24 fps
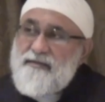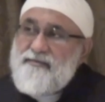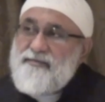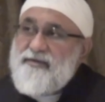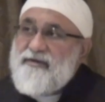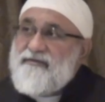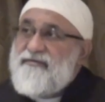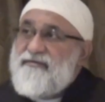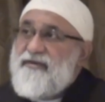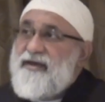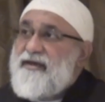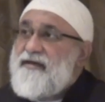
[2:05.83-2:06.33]

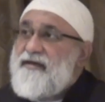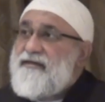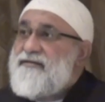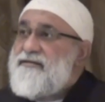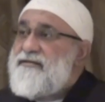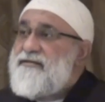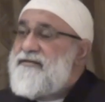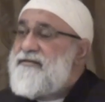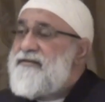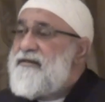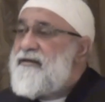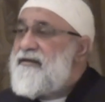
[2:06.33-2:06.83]

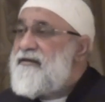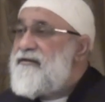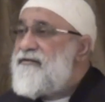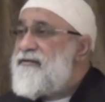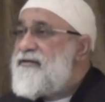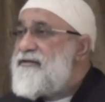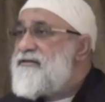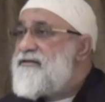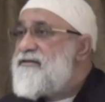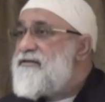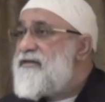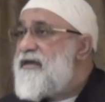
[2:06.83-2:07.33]
pervades and
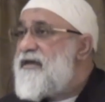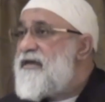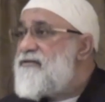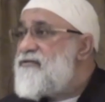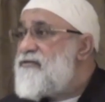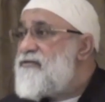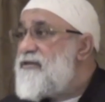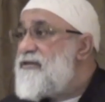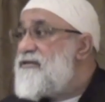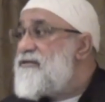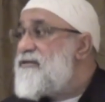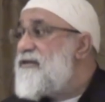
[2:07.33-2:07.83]
reaches out
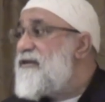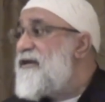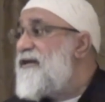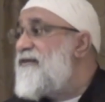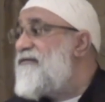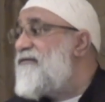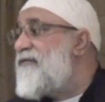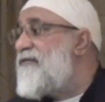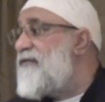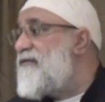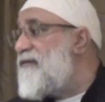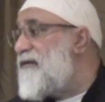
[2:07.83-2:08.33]
to each and
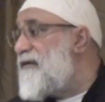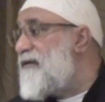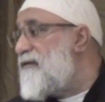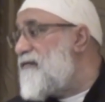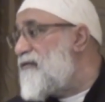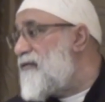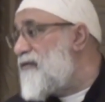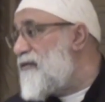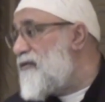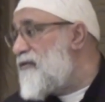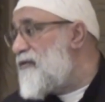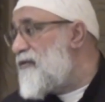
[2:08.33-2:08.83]
everything
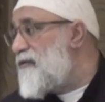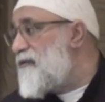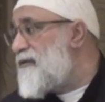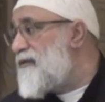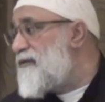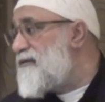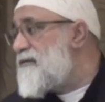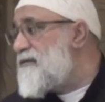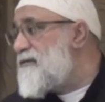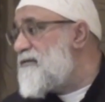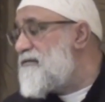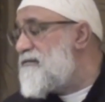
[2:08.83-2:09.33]
in the
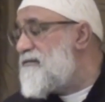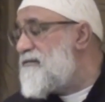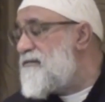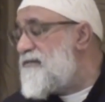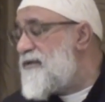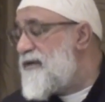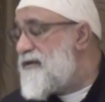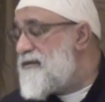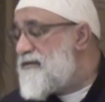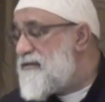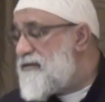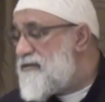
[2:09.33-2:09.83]
universe,
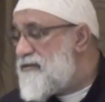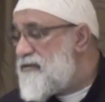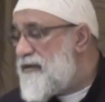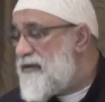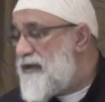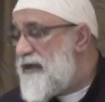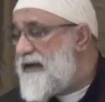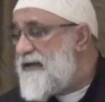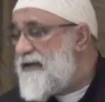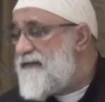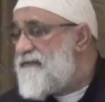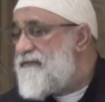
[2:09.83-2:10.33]
brings it to
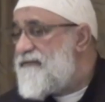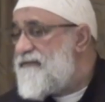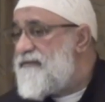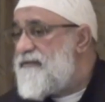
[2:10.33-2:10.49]
life,